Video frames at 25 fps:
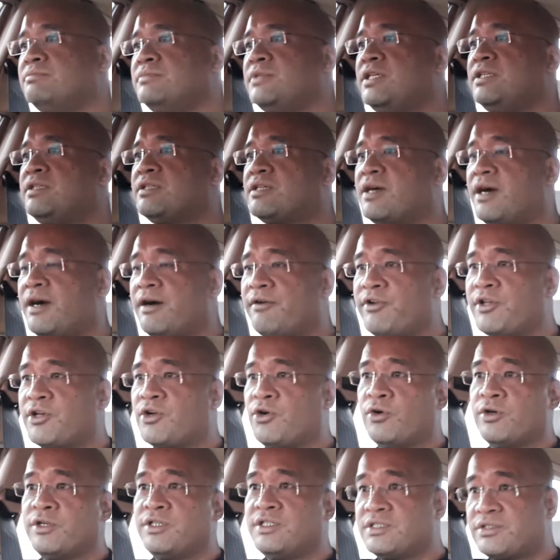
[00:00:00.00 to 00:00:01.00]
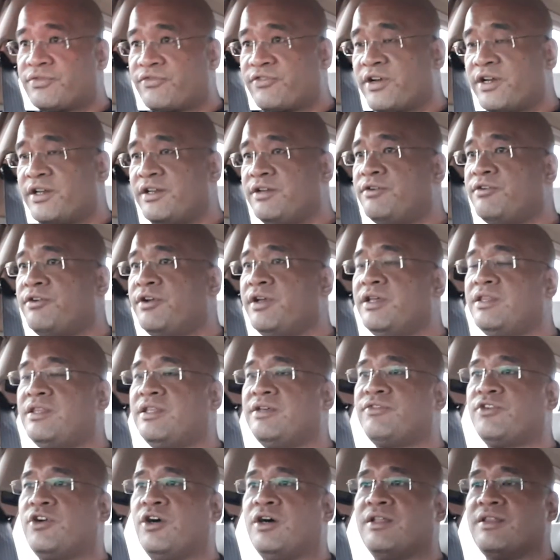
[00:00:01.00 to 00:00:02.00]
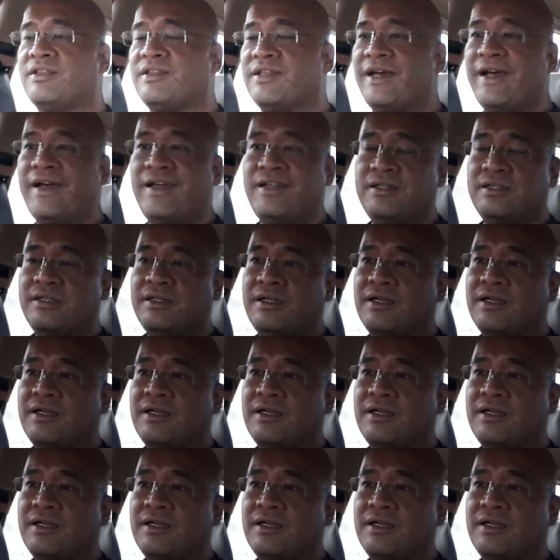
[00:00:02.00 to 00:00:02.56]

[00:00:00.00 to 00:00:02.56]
In-car recorders, front and rear, they've got that.